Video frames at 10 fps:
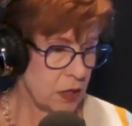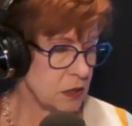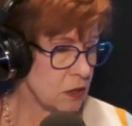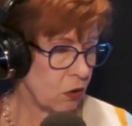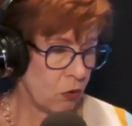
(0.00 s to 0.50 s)
Yep. It's
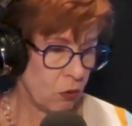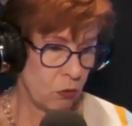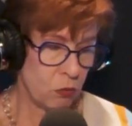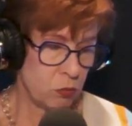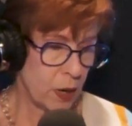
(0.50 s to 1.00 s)
a
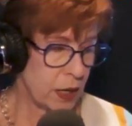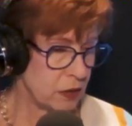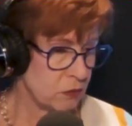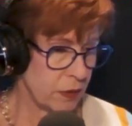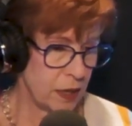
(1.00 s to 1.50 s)
whole
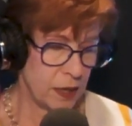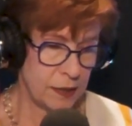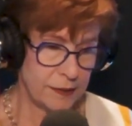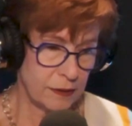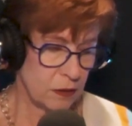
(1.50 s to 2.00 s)
wide
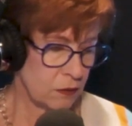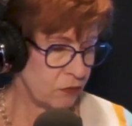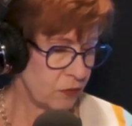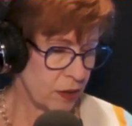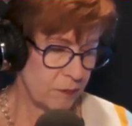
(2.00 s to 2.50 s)
range of
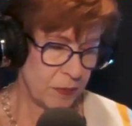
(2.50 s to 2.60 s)
uh,